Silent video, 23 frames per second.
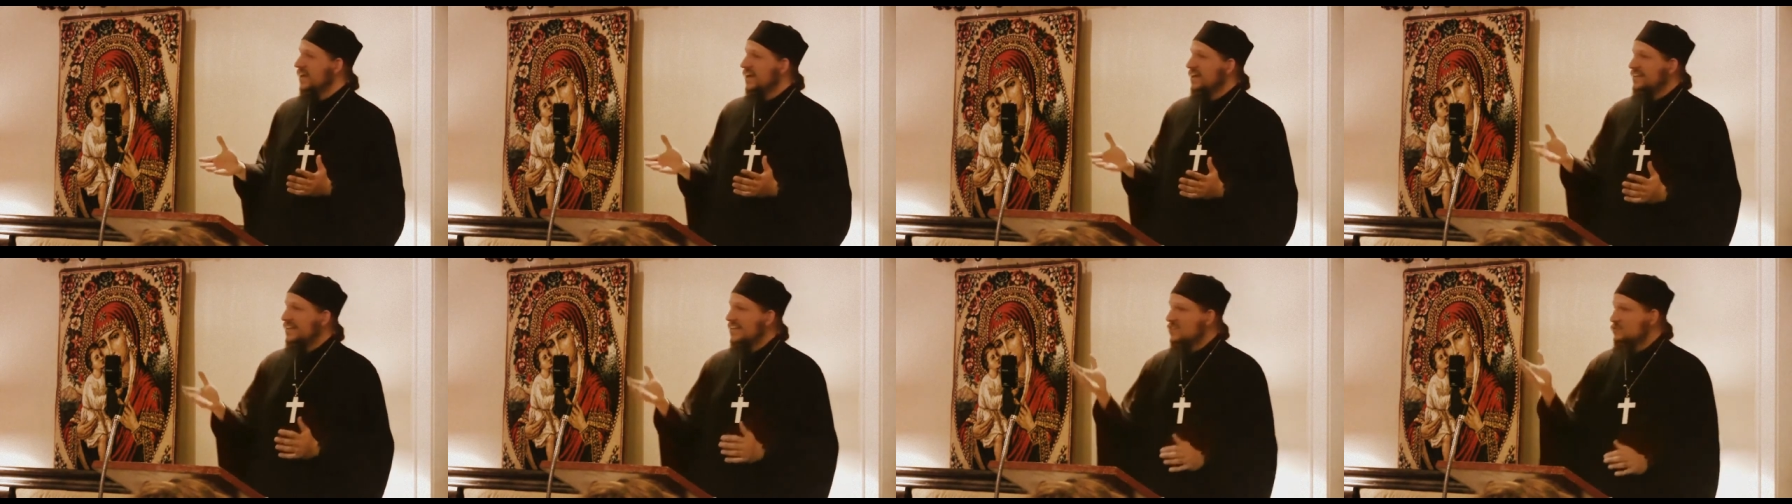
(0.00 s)

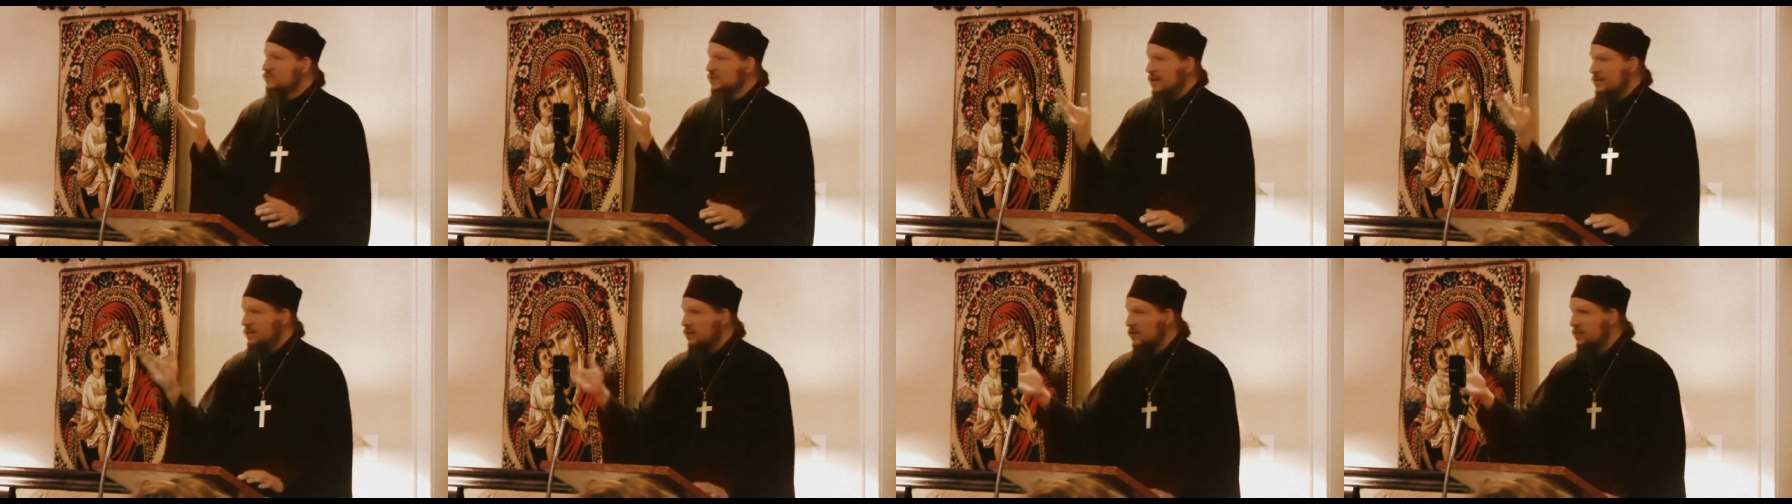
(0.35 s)
and that's
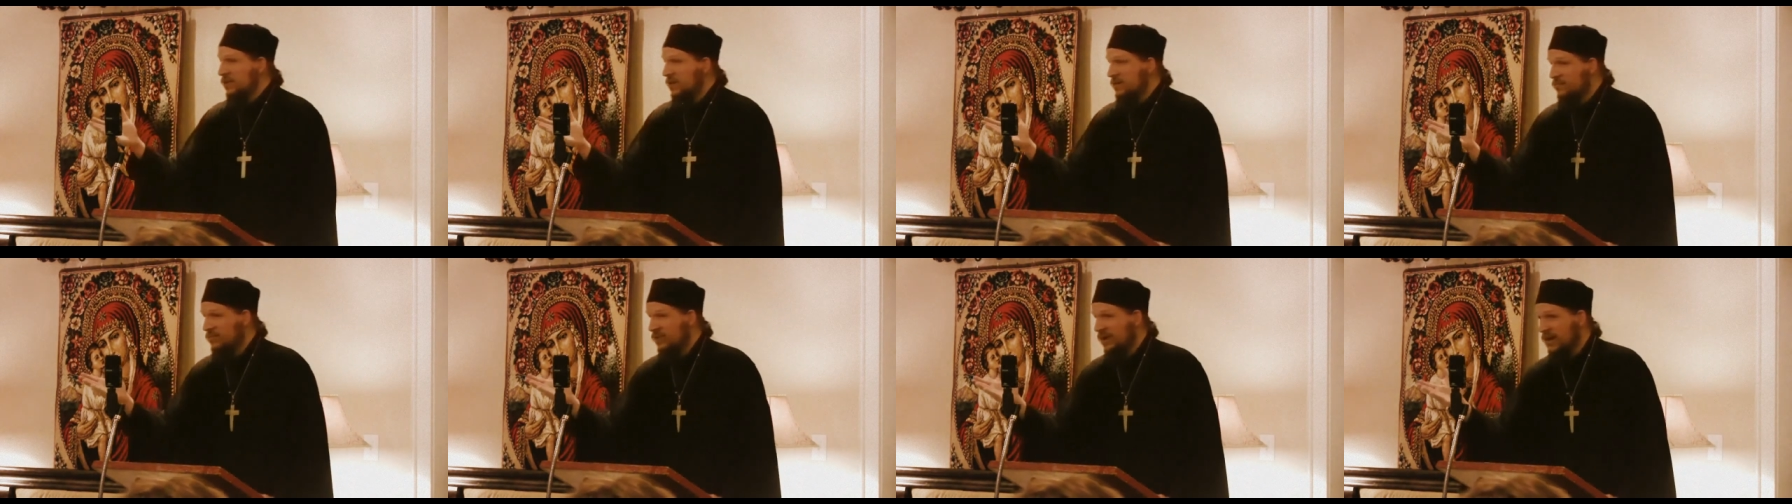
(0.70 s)
why we don't
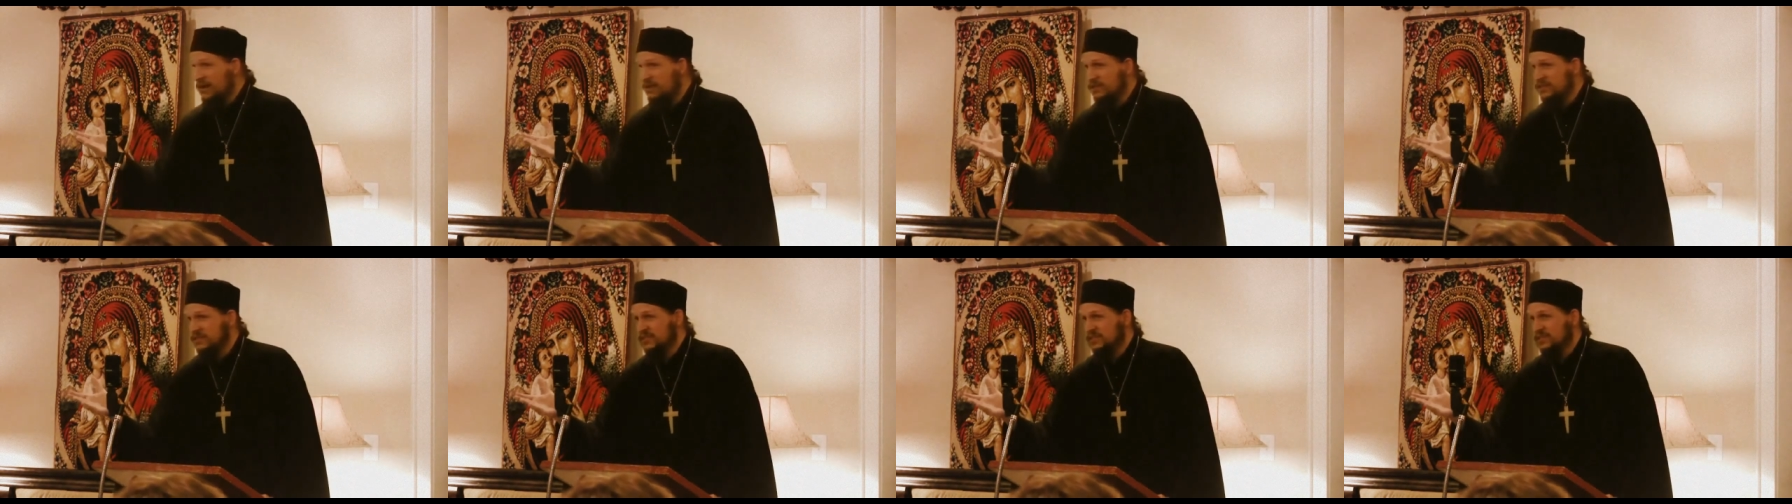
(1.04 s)
make
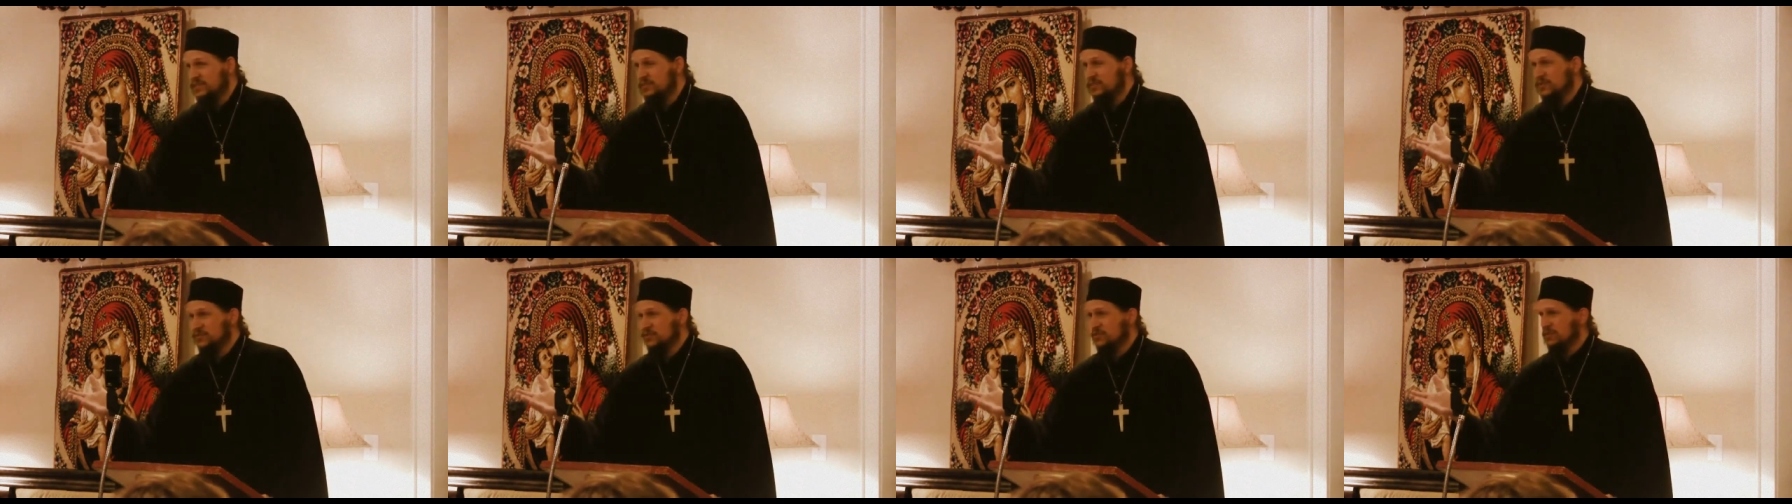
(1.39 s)
progress in the
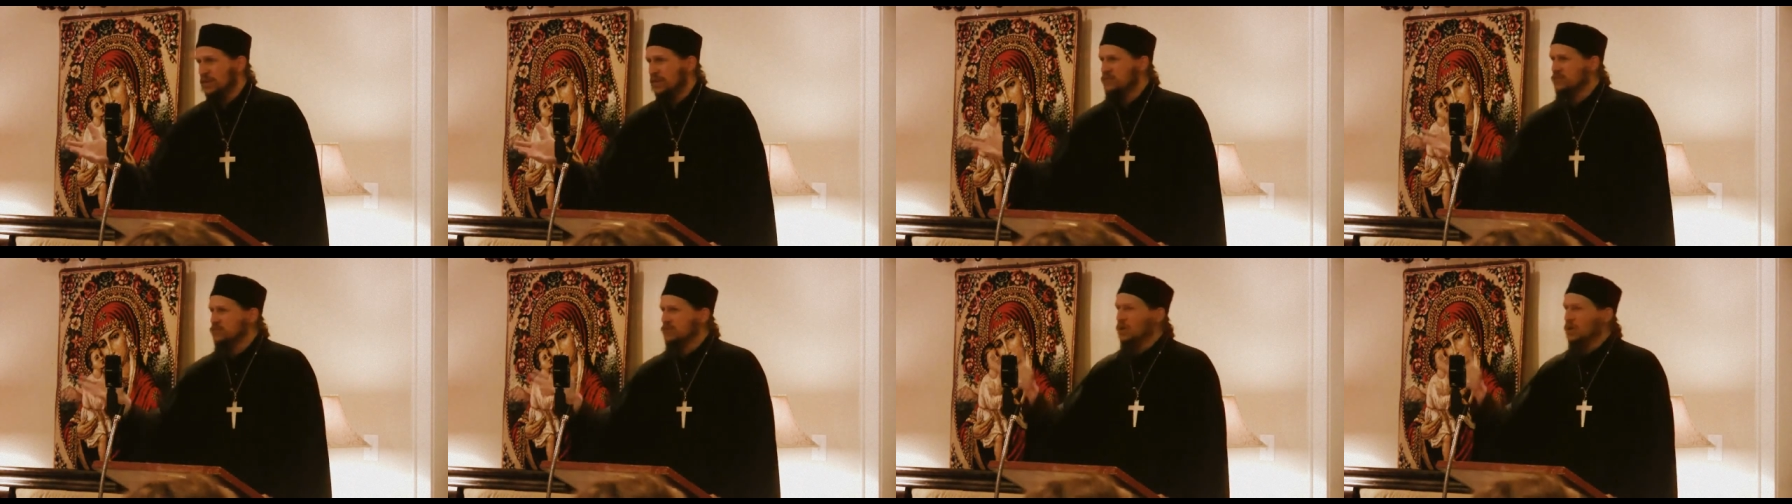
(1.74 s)
spiritual life.